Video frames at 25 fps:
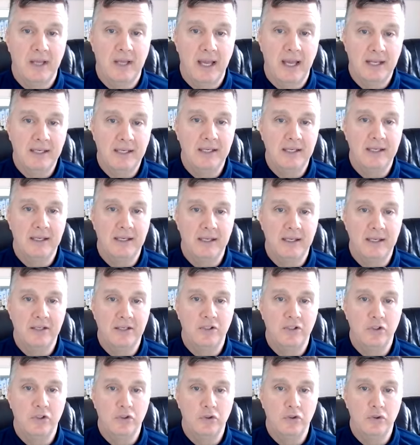I need you to
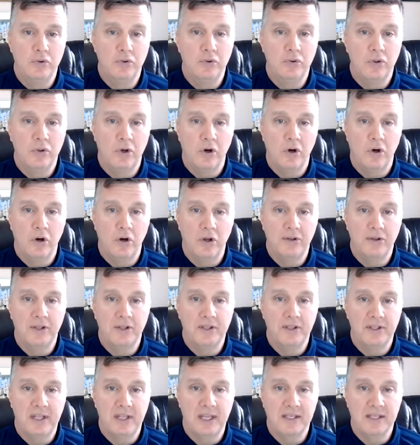do all
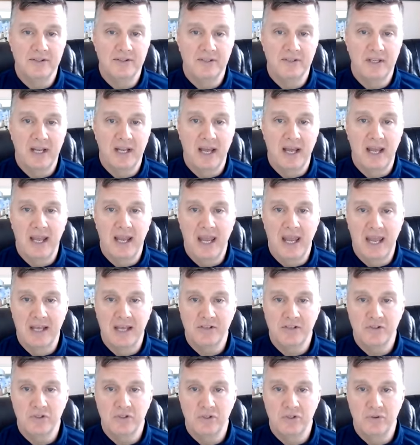the things that I
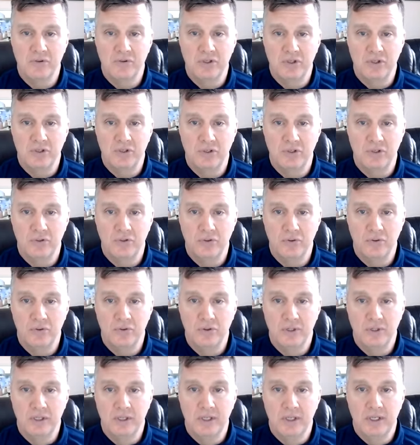asked you to
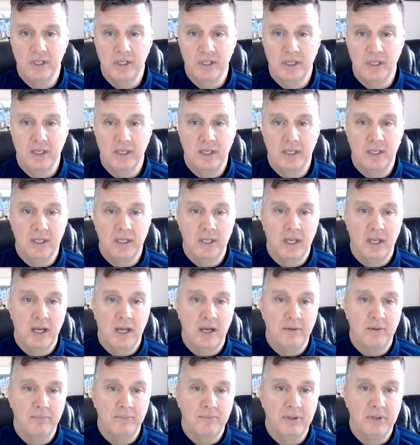do
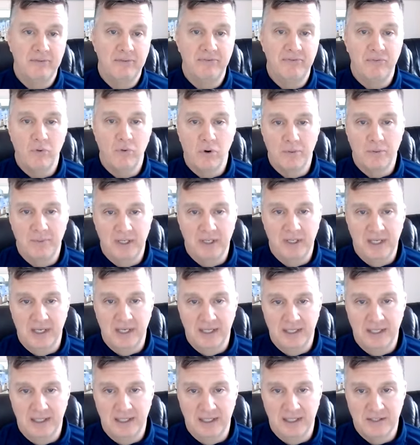before
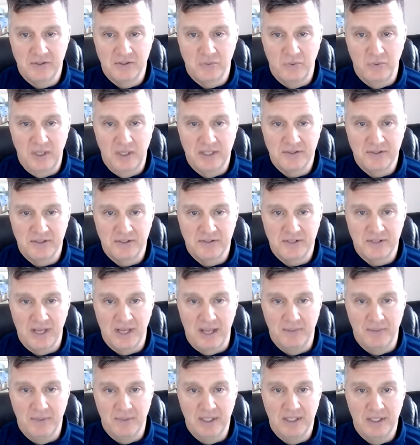beginning this week's
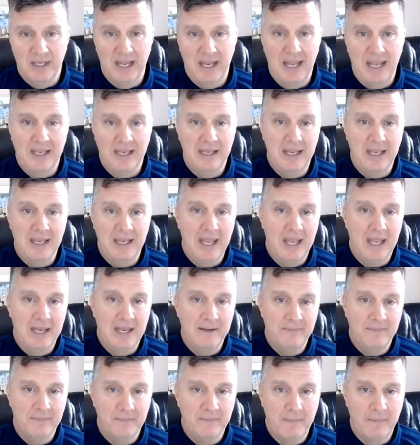assignment, and
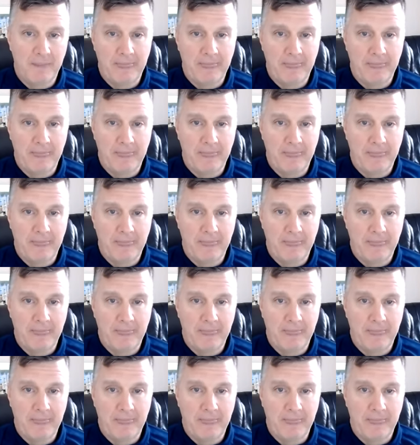then